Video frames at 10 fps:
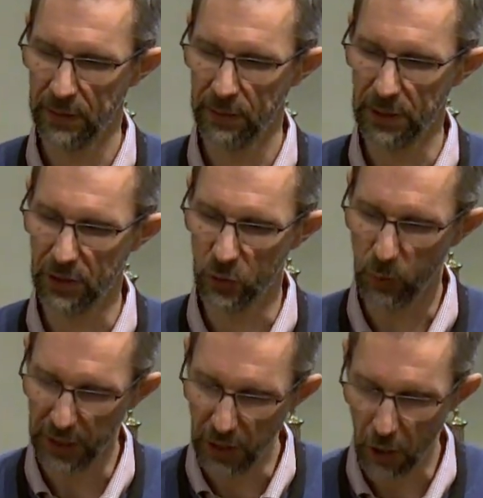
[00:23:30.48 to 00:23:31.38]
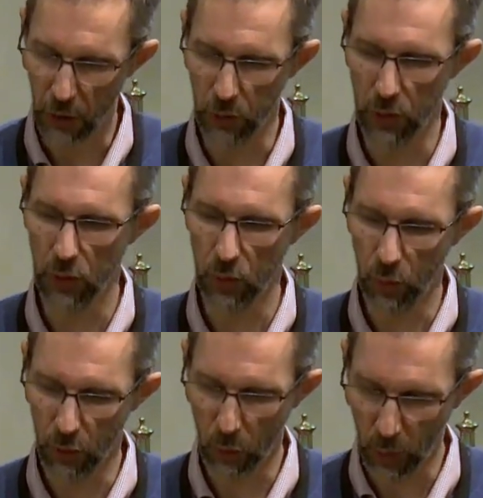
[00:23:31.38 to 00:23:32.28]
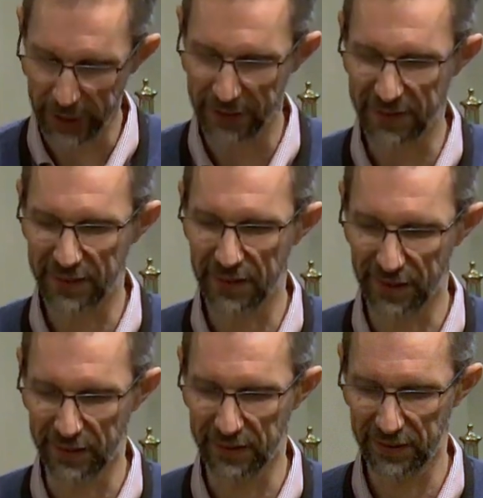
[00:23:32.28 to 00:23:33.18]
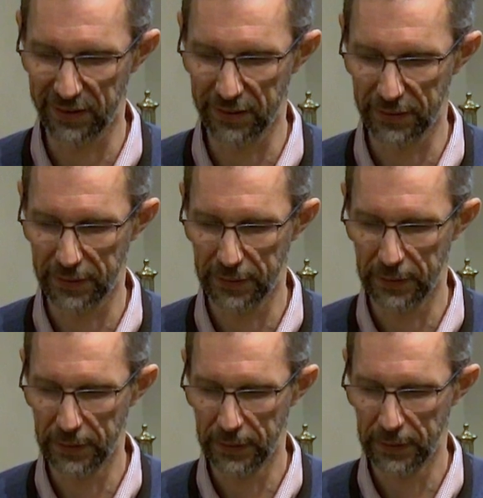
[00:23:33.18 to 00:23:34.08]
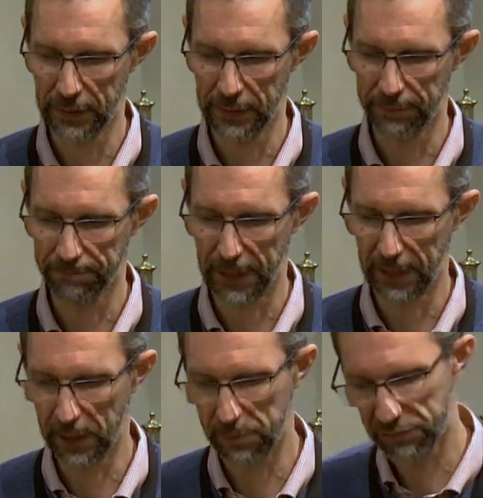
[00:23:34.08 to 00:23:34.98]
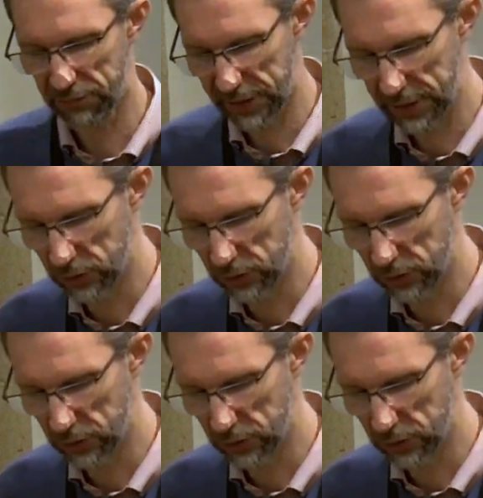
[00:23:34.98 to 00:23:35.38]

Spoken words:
because we know what awaits us. And I pray,